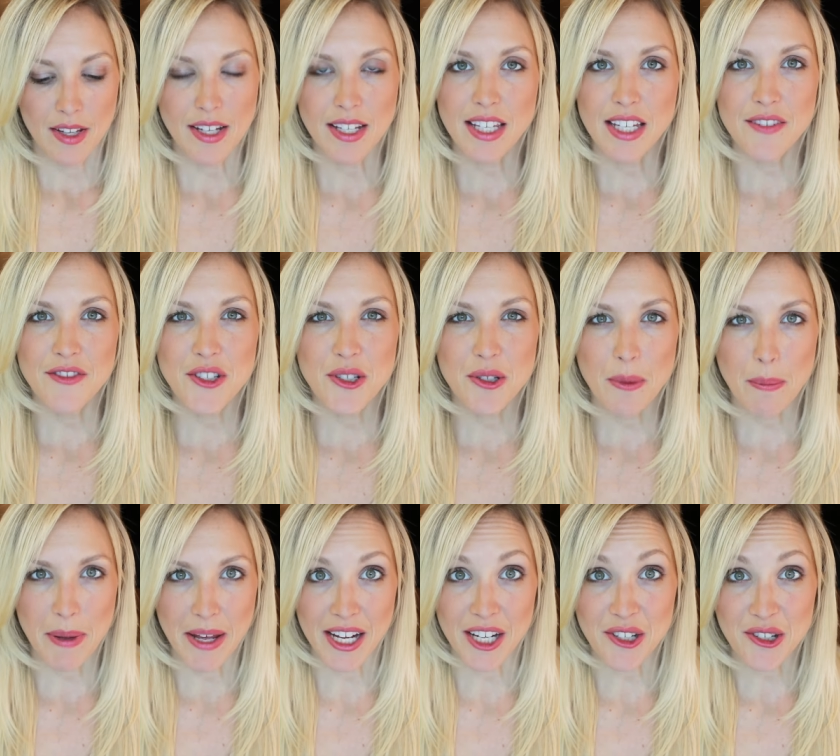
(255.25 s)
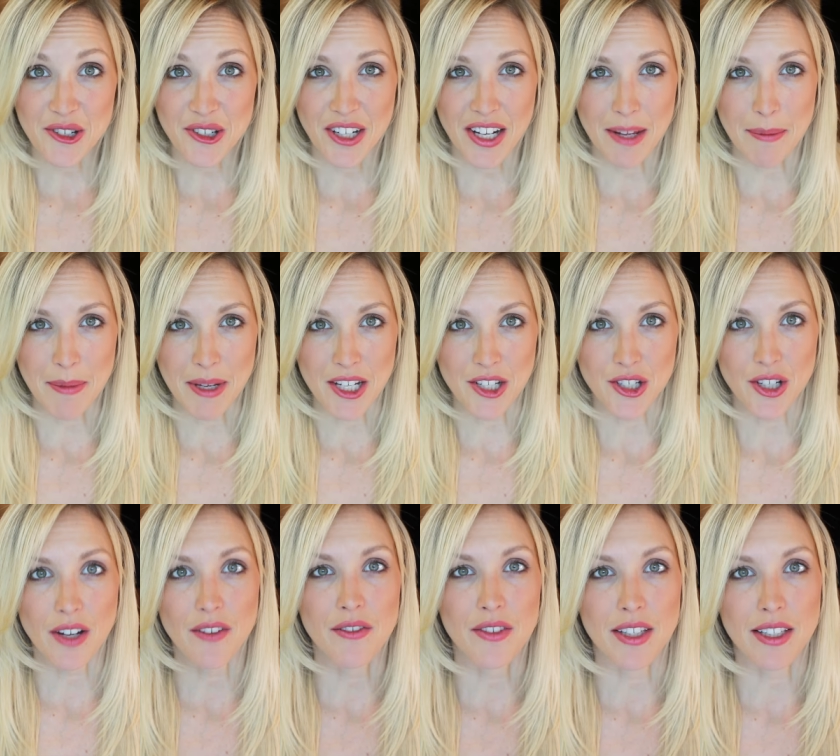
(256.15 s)
It gives you a picture image
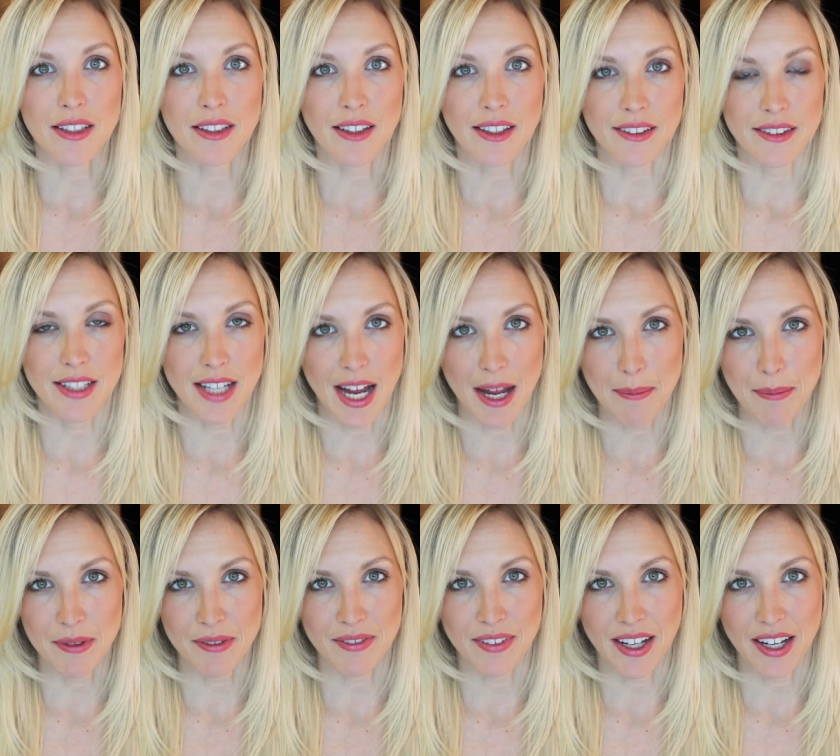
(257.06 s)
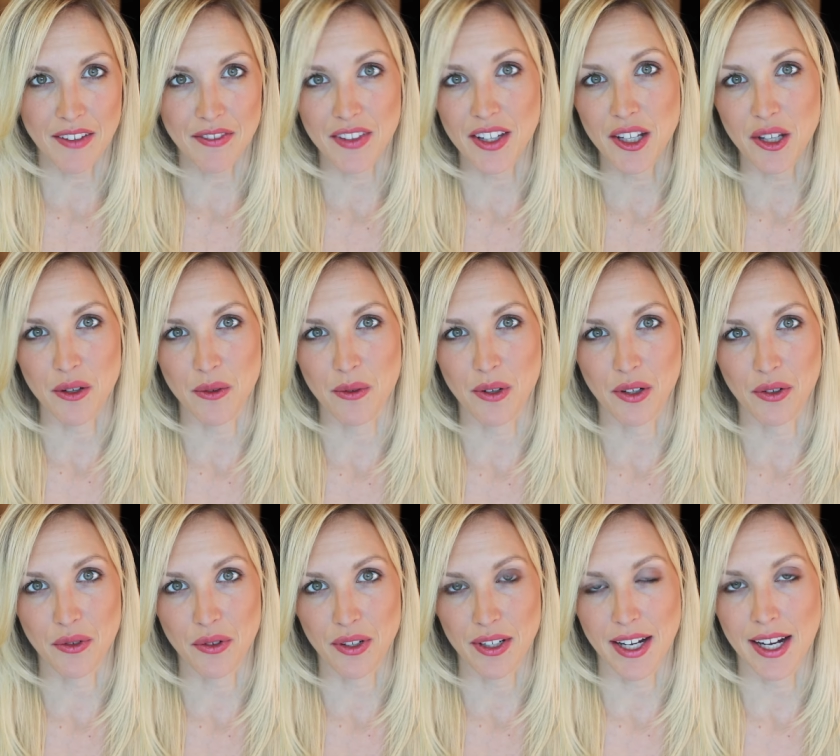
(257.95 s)
of the type of life that you
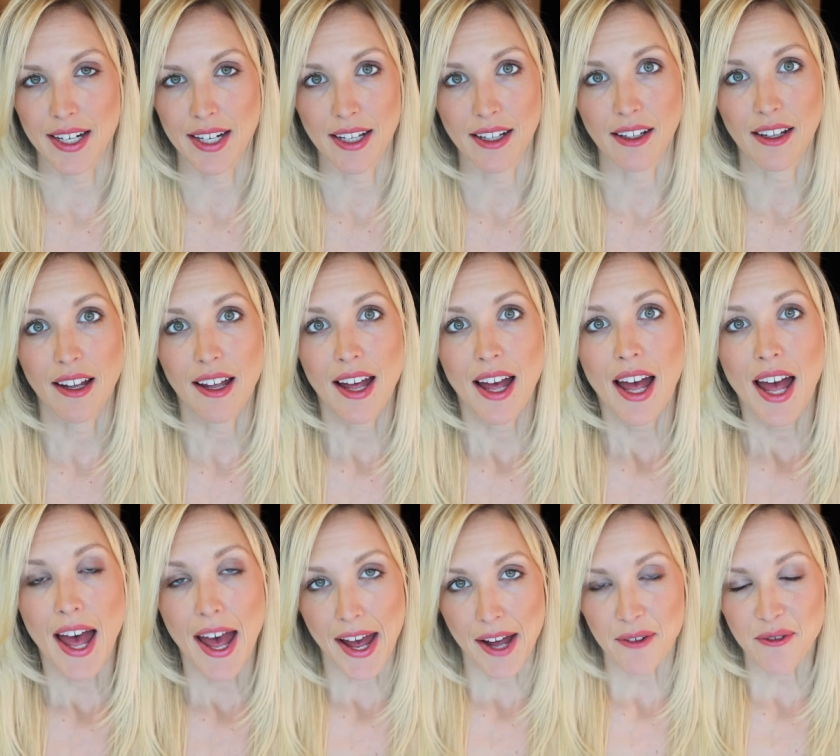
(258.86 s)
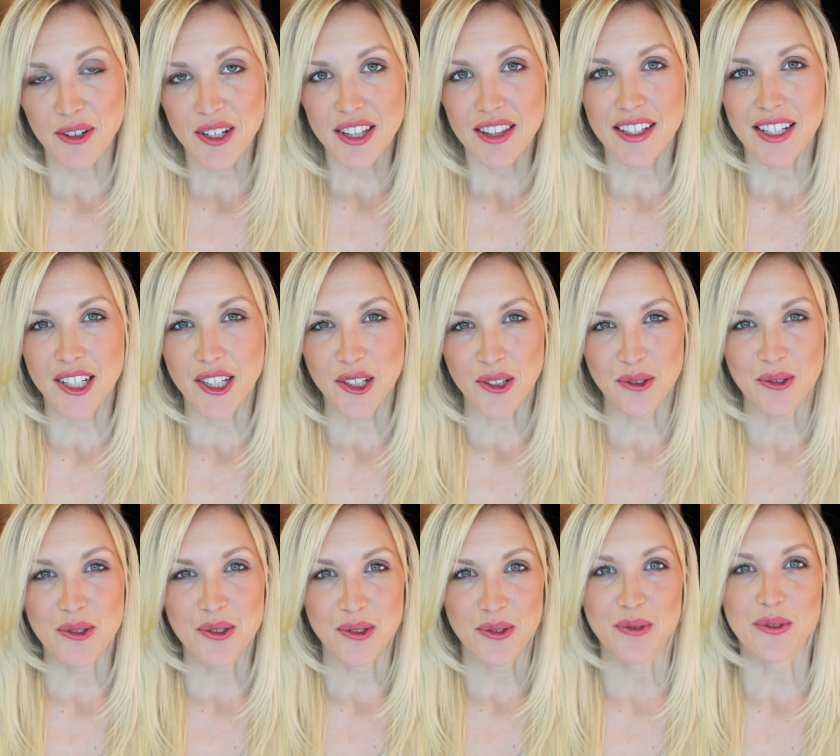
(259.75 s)
are creating. Everything
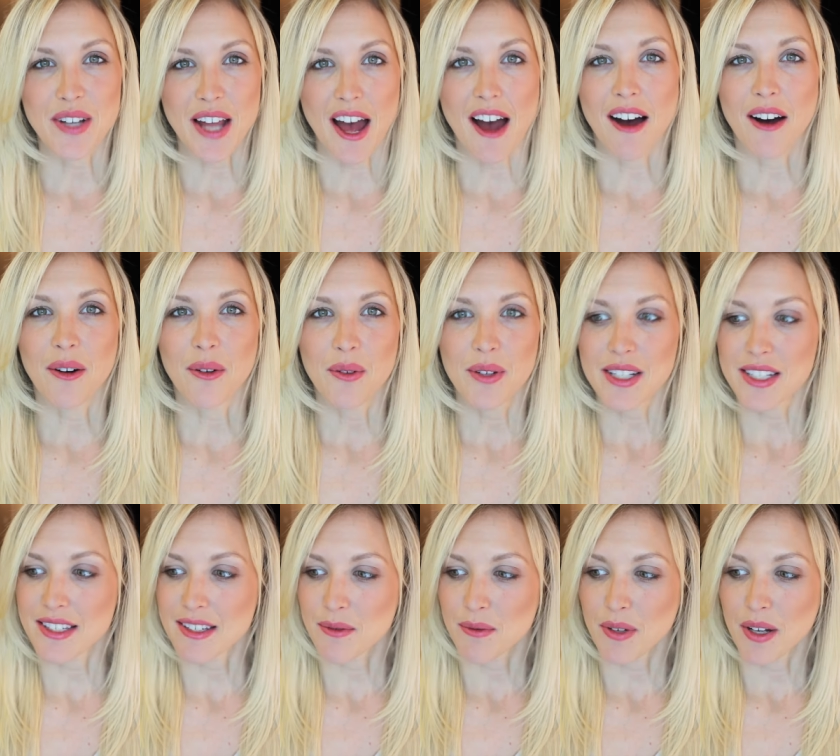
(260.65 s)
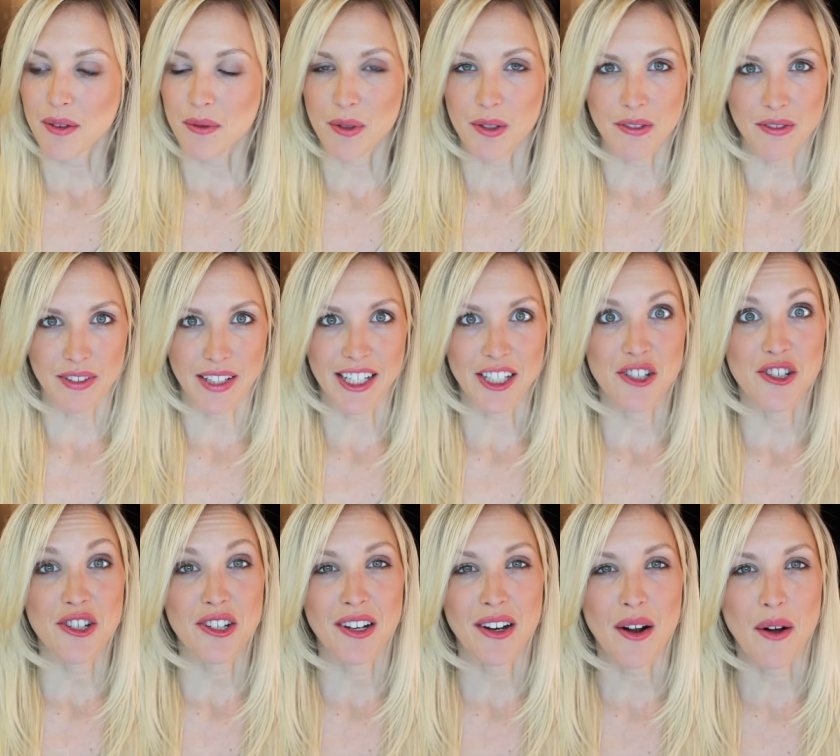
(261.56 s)
you do now is a
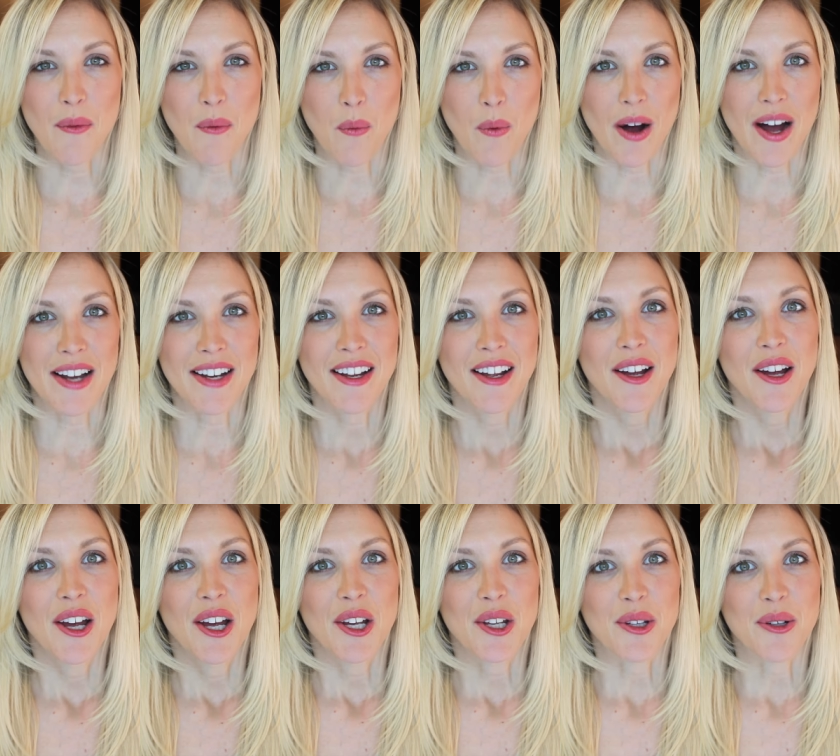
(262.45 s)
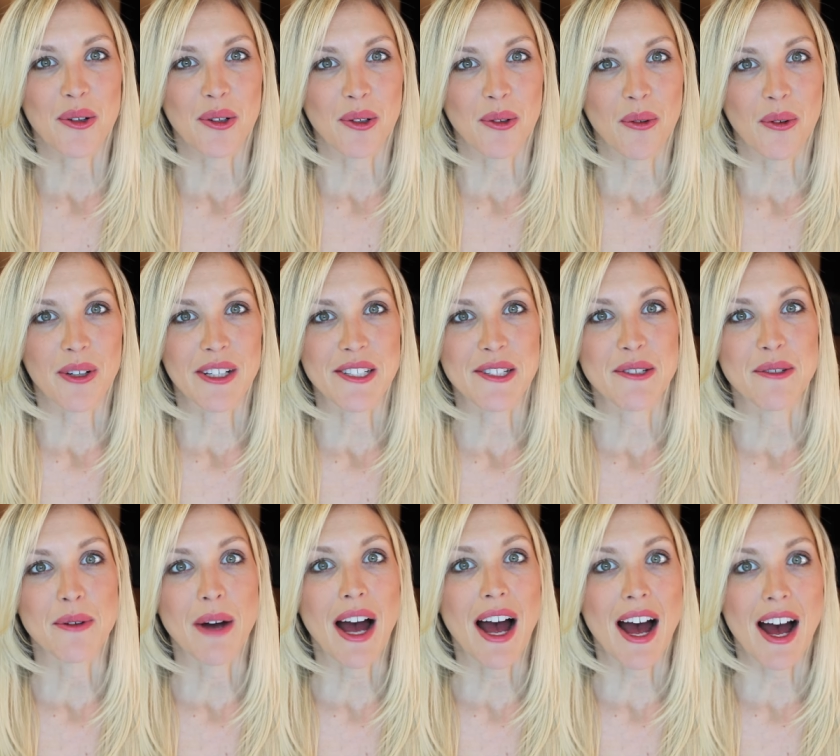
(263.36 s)
reflection of what you're going
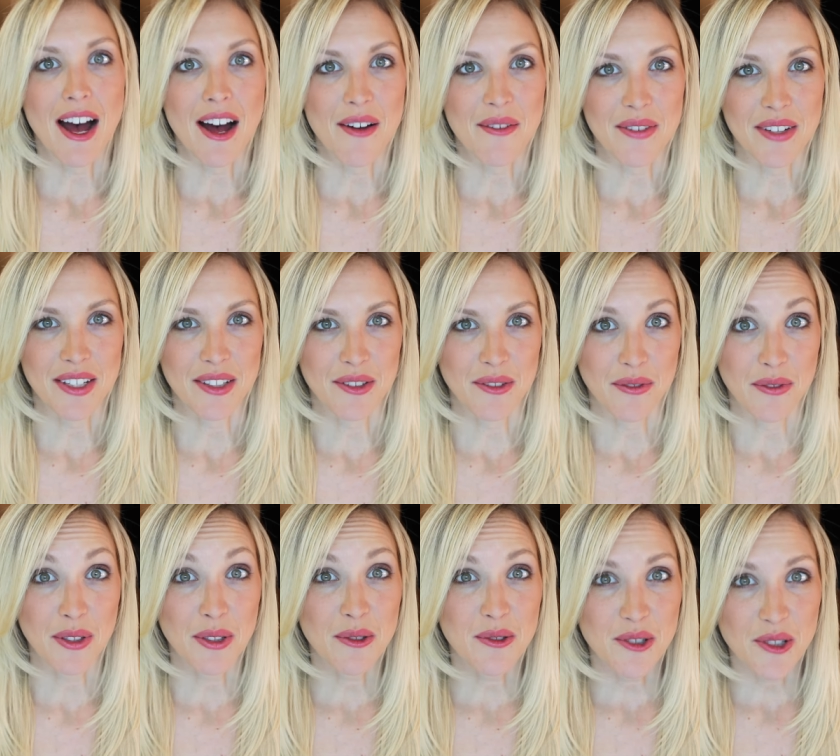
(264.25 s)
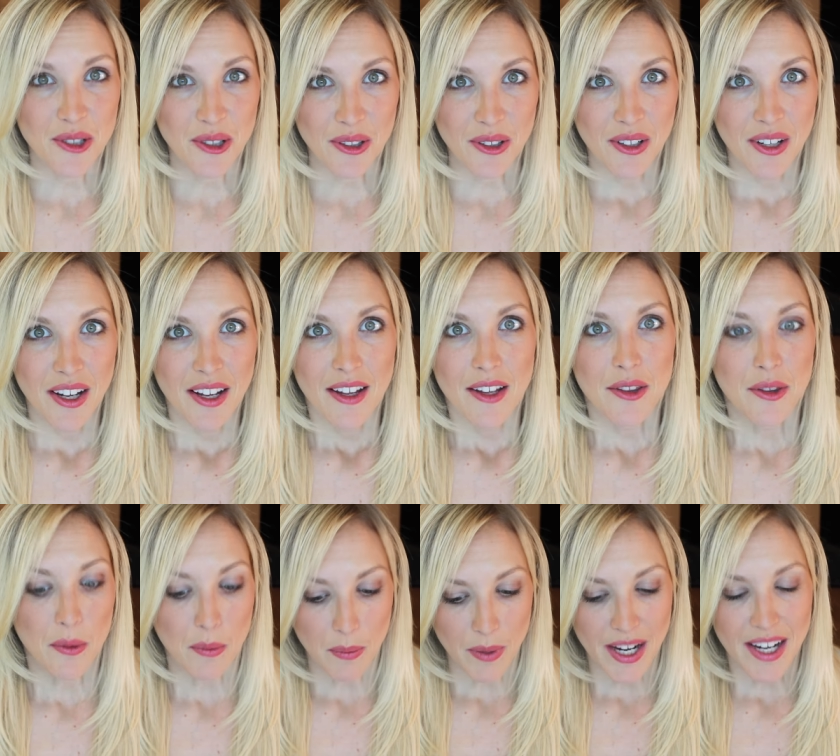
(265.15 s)
to have in the future.
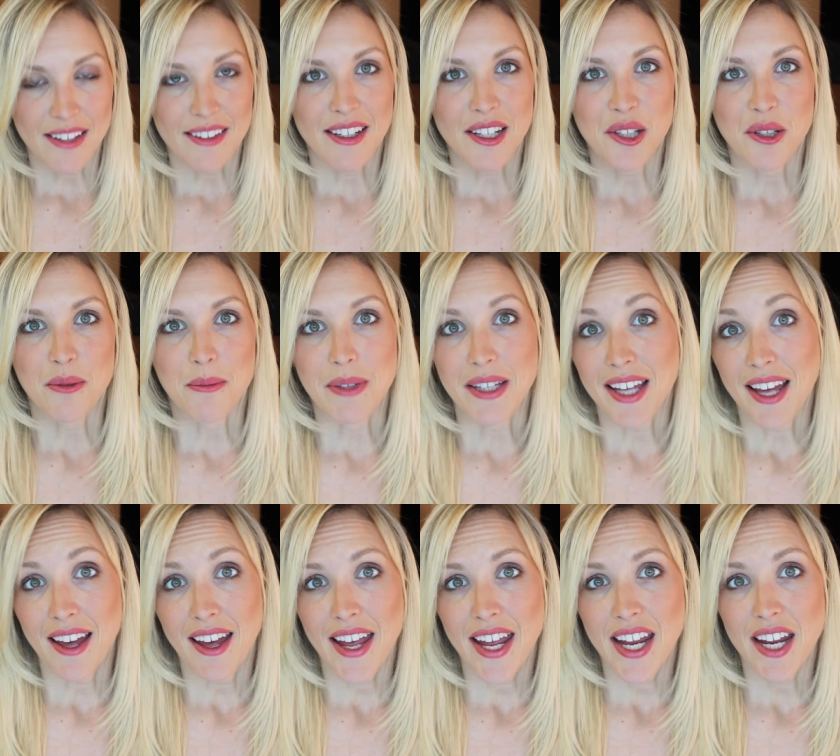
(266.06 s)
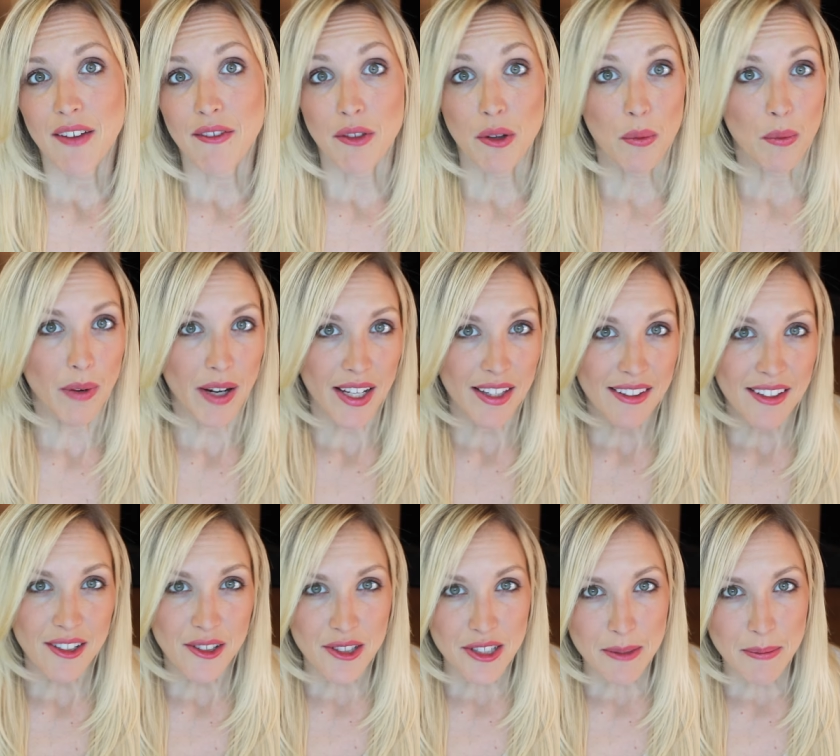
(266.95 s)
The way that you behave, the way
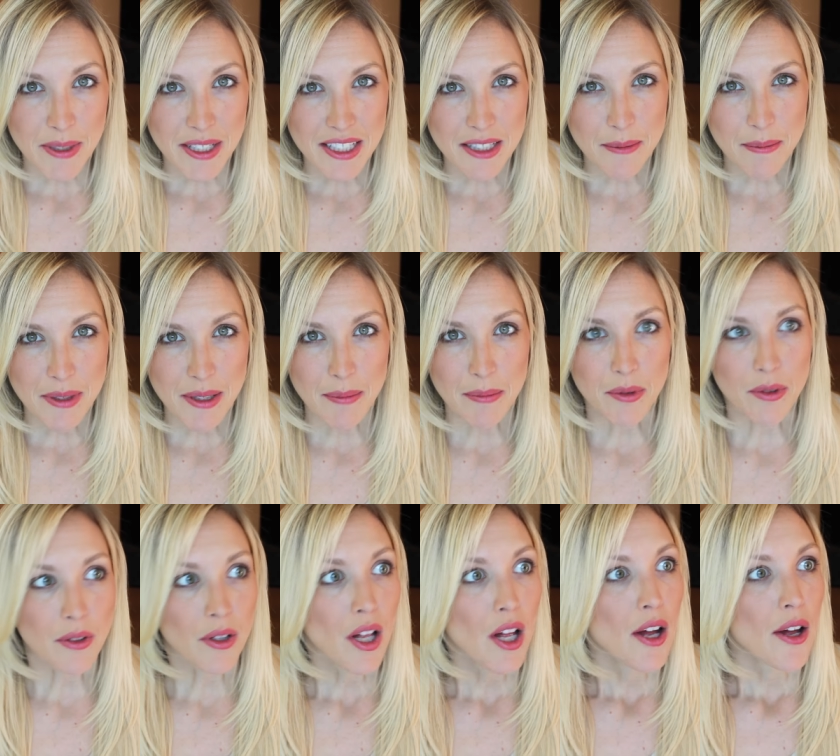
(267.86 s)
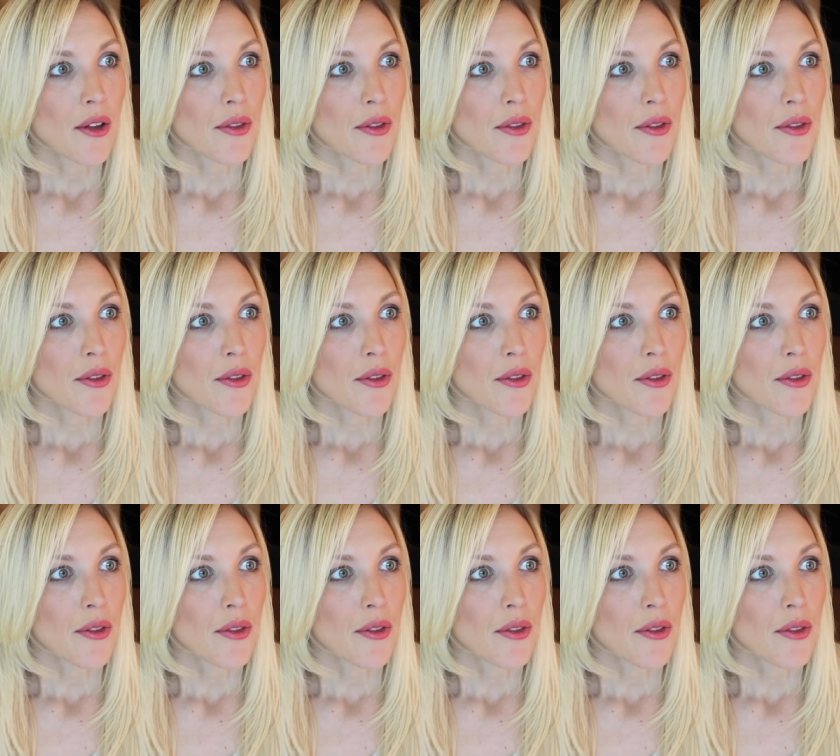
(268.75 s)
that you speak to people,